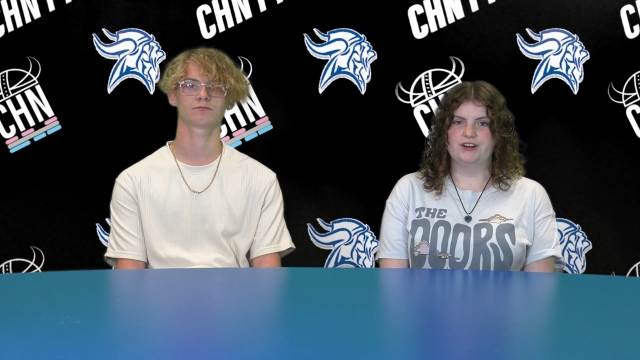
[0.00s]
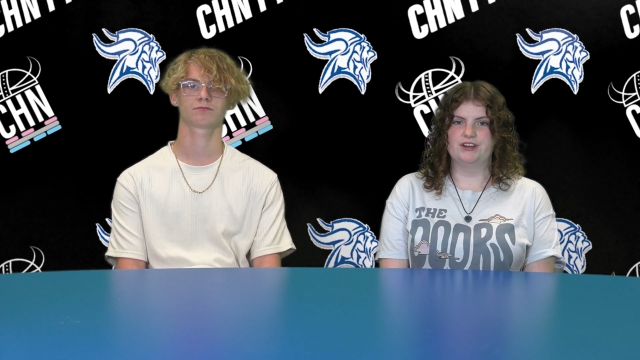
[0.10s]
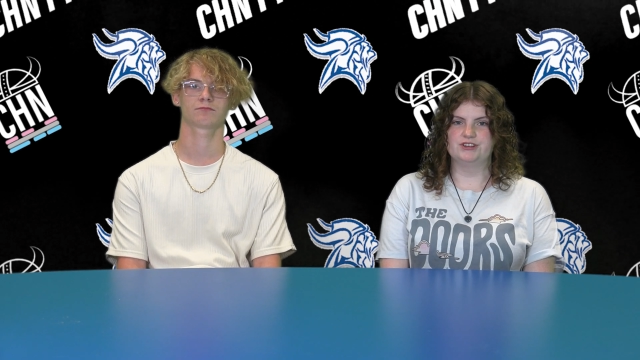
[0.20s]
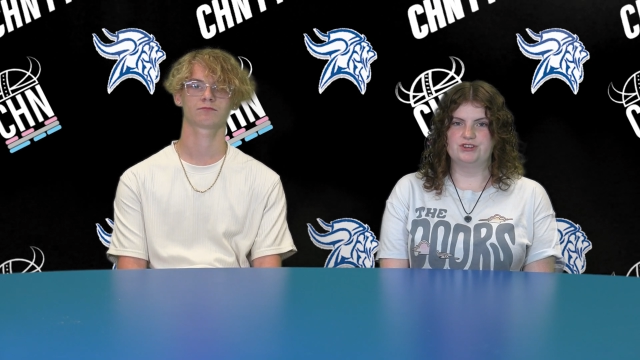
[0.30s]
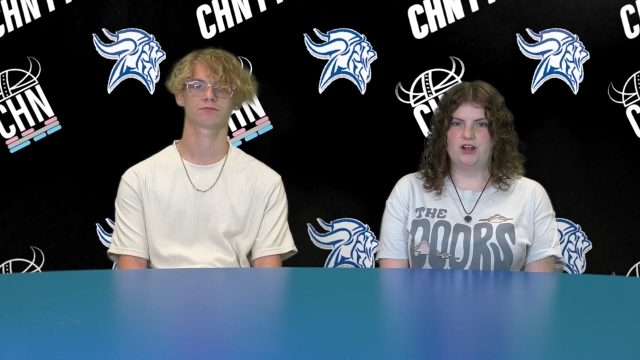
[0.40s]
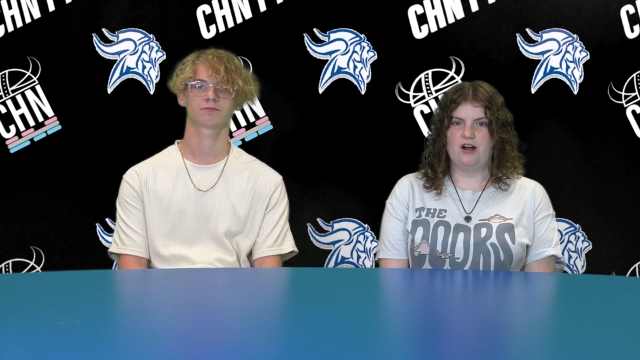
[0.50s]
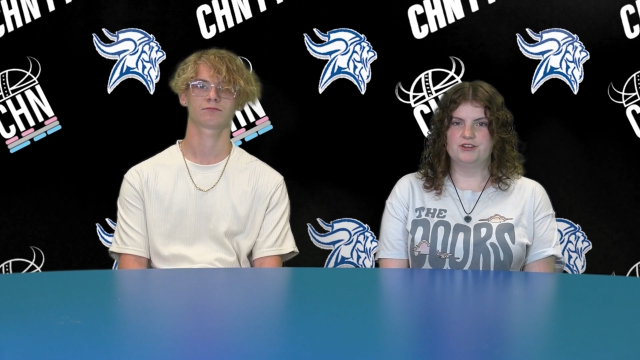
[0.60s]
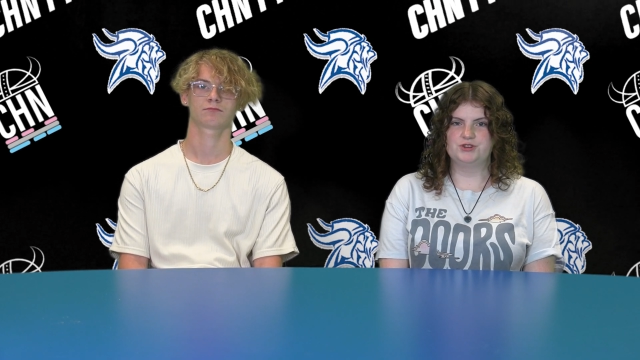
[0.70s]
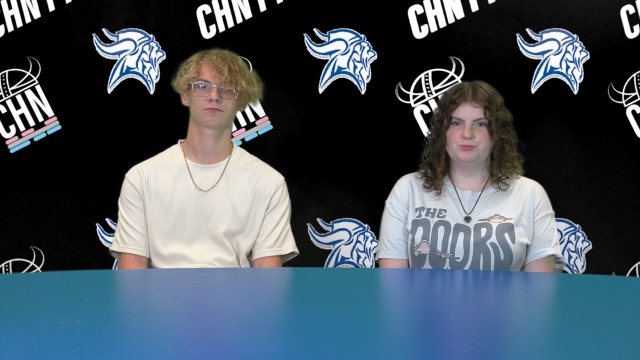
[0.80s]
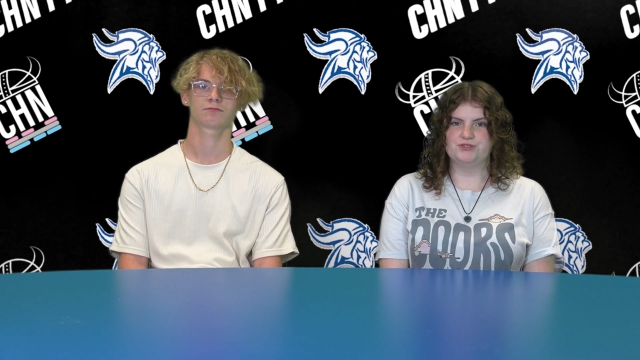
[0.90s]
Speaker 1: and con
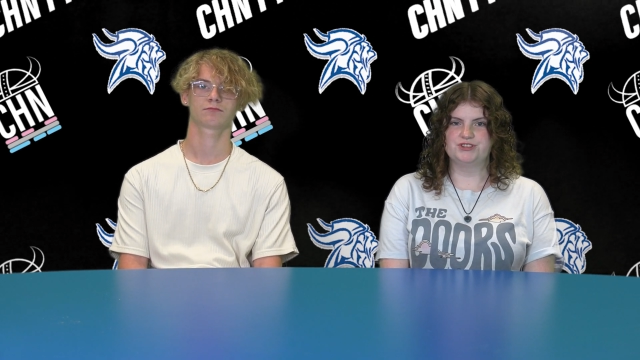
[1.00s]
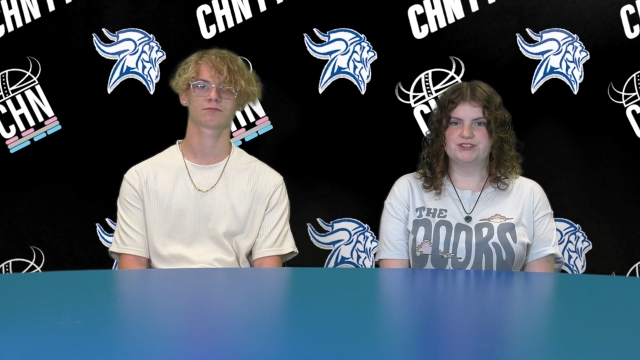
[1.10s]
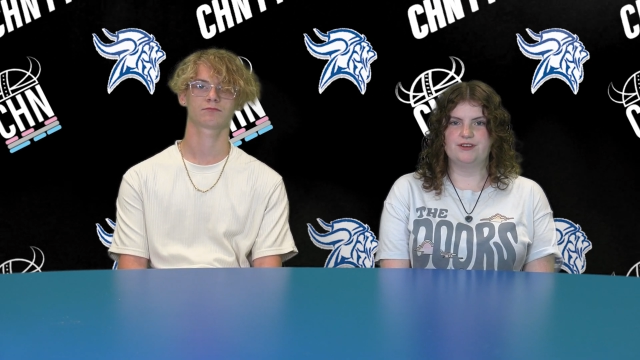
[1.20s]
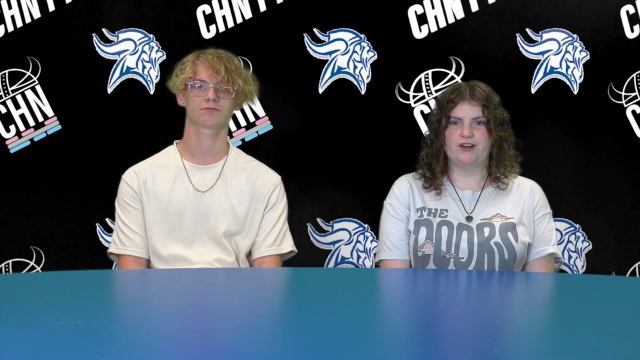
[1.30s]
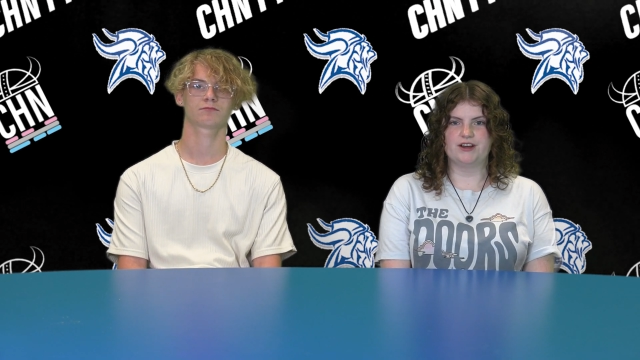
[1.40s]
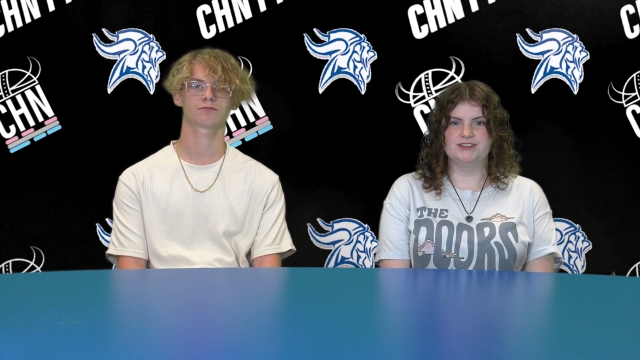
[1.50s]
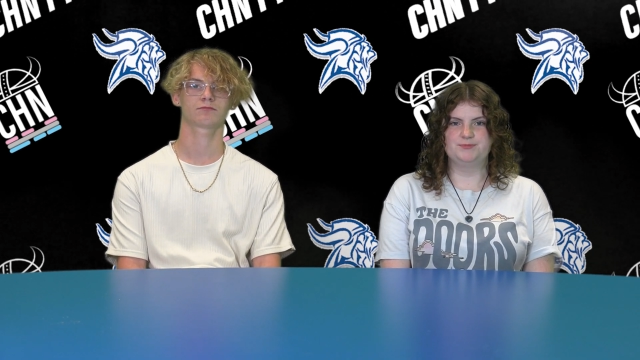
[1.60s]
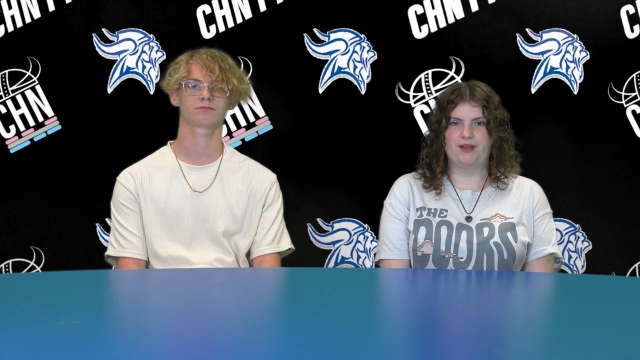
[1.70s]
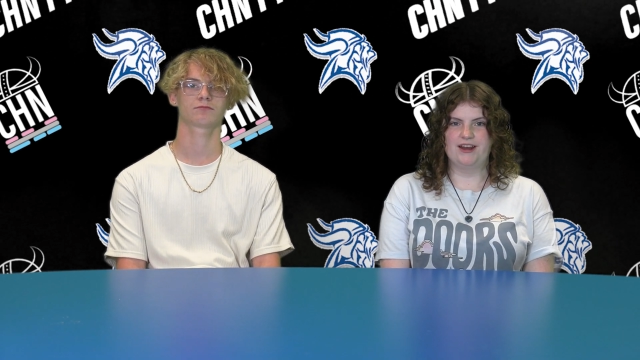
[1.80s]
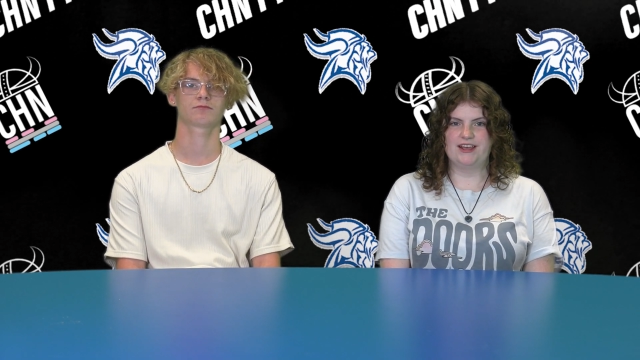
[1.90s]
contributions of our
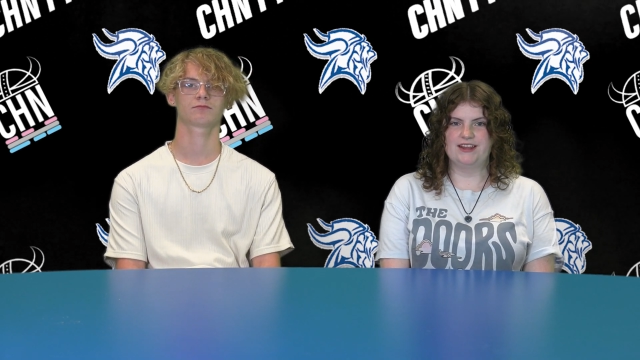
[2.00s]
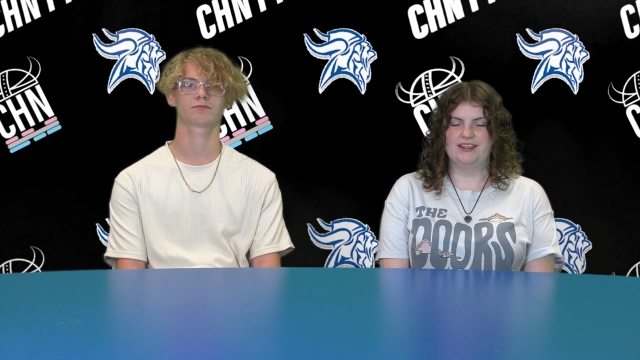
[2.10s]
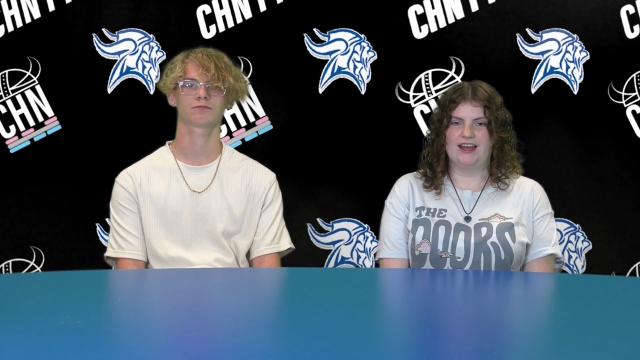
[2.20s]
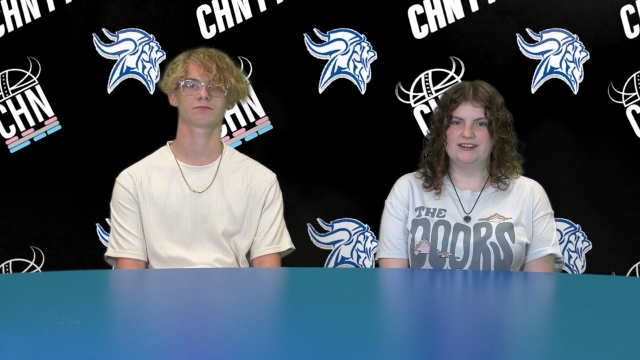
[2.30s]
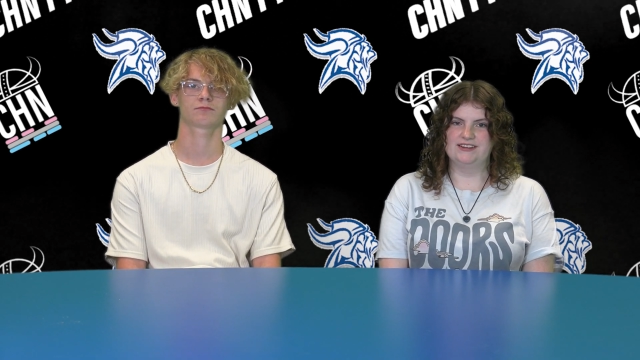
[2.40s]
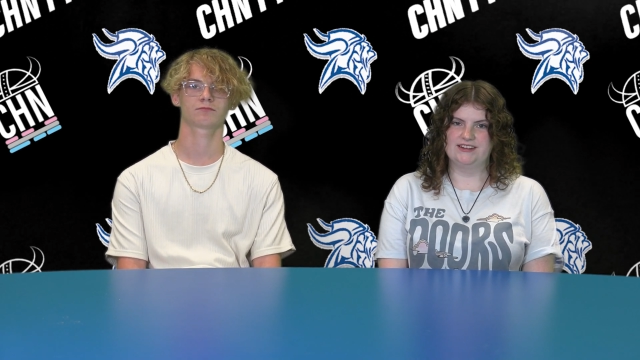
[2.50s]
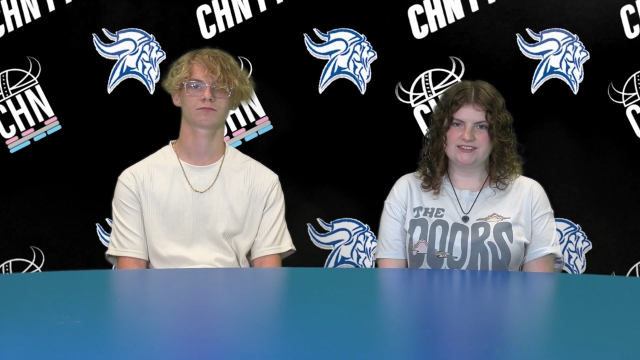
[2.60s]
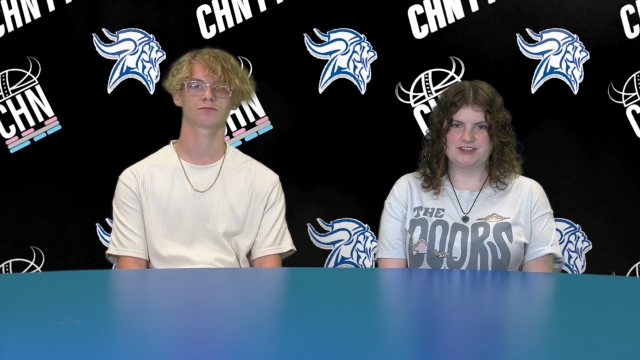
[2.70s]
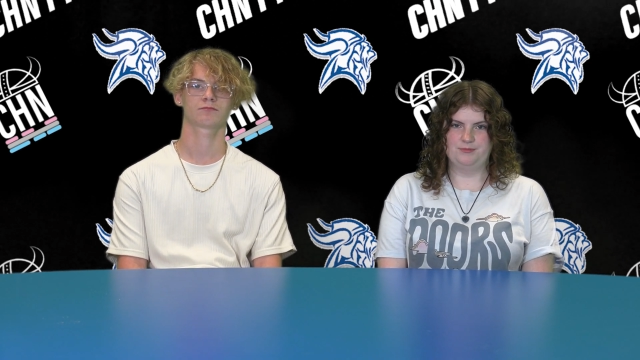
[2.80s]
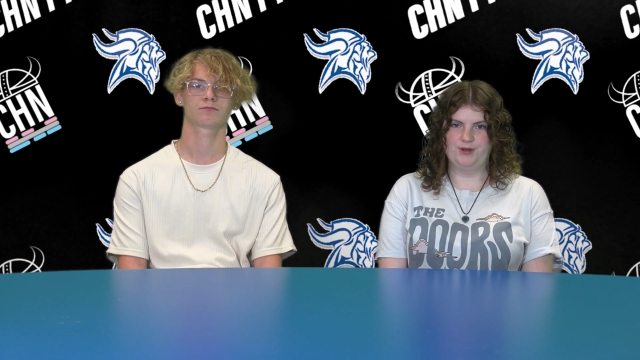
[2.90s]
Hispanic and Latinx
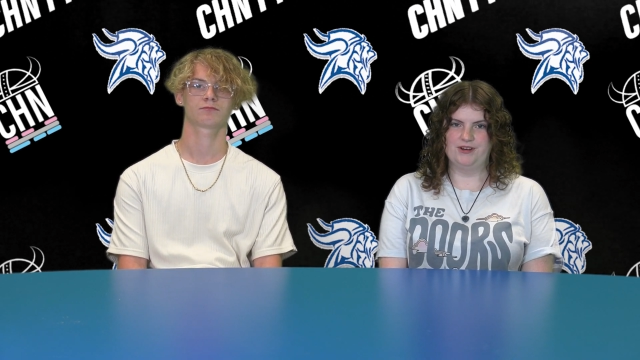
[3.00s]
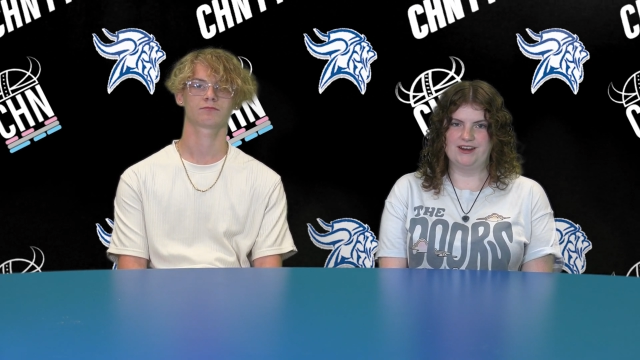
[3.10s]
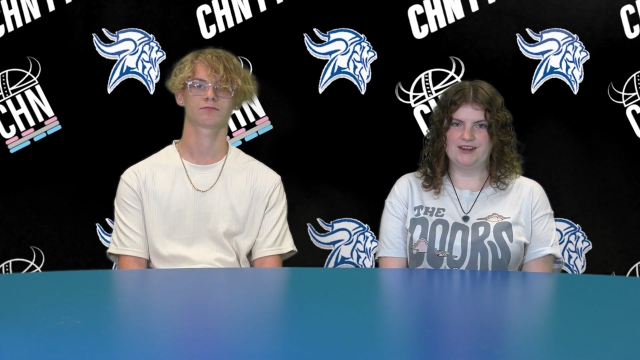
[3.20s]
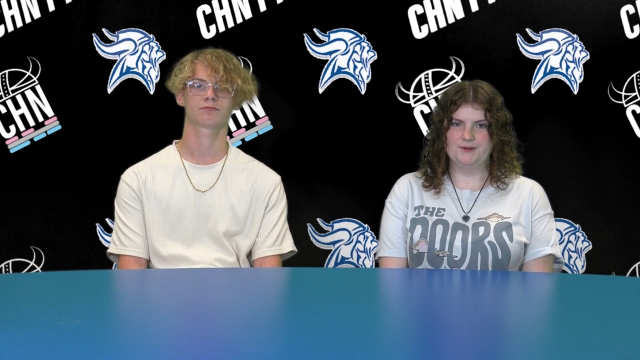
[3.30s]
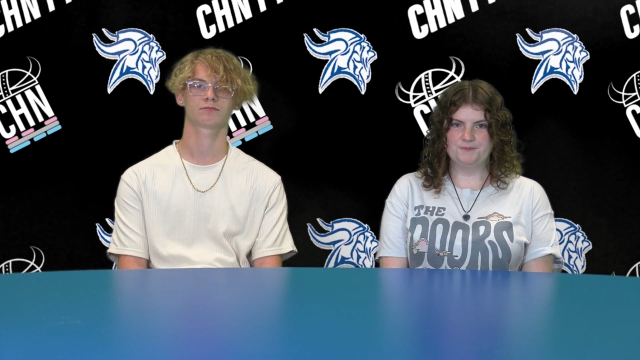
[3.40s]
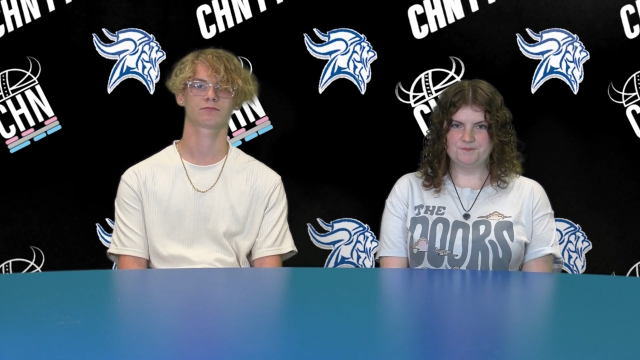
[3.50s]
community.